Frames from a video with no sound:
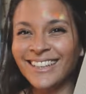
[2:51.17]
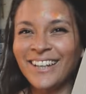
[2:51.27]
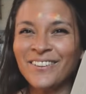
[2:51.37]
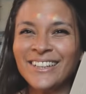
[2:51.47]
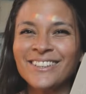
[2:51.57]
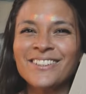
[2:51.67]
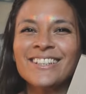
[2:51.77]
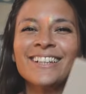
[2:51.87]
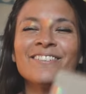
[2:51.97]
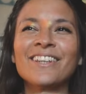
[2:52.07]
I wanted to
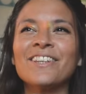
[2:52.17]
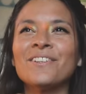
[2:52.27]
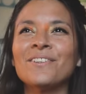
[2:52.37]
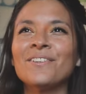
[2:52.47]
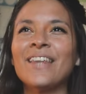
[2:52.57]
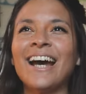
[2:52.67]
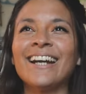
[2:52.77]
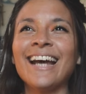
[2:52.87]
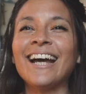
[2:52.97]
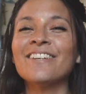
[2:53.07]
share with you
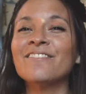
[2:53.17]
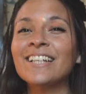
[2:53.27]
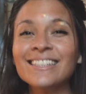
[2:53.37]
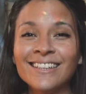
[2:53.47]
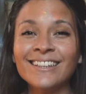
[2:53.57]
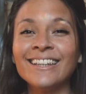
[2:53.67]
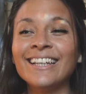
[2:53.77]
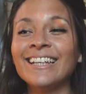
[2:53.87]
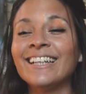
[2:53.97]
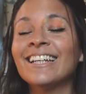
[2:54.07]
that I
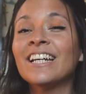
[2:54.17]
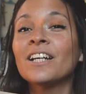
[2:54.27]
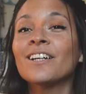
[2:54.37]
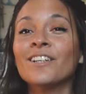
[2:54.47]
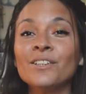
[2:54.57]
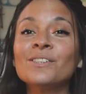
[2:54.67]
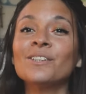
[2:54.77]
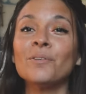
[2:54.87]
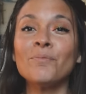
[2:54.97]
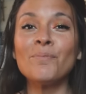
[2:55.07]
recently
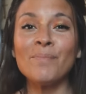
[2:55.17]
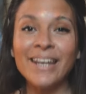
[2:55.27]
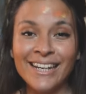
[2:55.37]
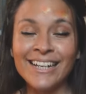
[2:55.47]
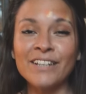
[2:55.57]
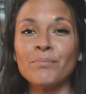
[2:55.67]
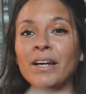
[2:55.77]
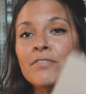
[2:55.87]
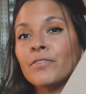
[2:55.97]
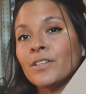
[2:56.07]
custom made
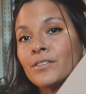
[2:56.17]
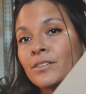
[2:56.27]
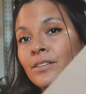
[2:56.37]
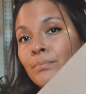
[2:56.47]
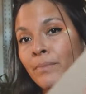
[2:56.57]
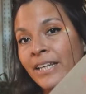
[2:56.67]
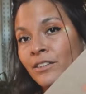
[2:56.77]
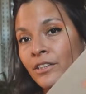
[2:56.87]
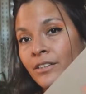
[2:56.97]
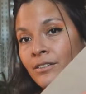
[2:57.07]
my first
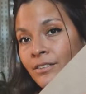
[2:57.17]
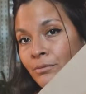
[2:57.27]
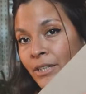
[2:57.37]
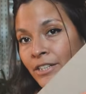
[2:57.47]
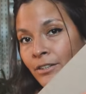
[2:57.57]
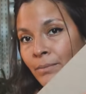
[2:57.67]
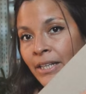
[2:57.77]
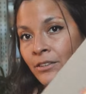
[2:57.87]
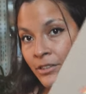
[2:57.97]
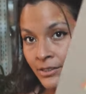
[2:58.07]
mailers, rigid
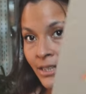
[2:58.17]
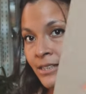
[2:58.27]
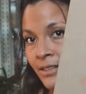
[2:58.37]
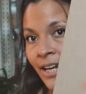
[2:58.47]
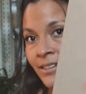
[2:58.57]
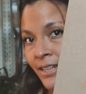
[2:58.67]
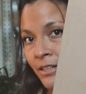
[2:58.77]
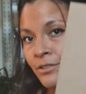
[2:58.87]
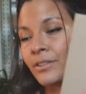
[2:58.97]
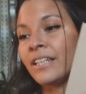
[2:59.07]
mailers, this size
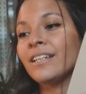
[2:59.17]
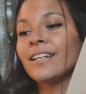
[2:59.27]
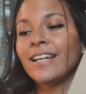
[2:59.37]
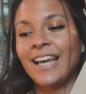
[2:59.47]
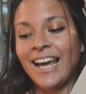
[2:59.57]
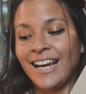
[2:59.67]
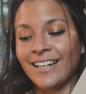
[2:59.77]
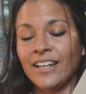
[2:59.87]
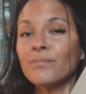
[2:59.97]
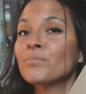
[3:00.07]
actually,
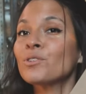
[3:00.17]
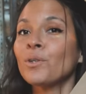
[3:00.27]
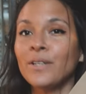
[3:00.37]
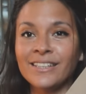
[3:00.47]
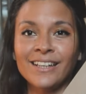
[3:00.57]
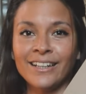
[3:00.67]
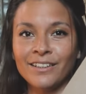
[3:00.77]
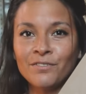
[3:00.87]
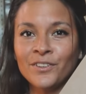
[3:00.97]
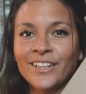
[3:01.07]
and I'm so
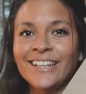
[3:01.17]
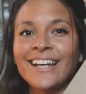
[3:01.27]
excited for it.